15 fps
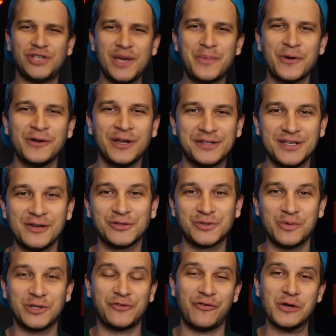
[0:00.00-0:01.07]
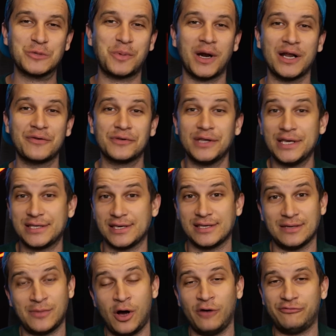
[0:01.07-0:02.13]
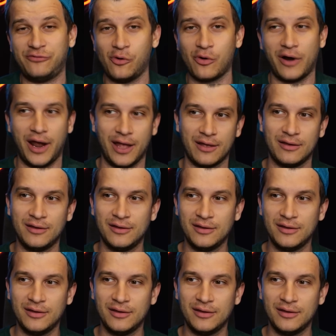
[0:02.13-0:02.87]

cheaper Nintendo Switch first party releases. I'm all for it.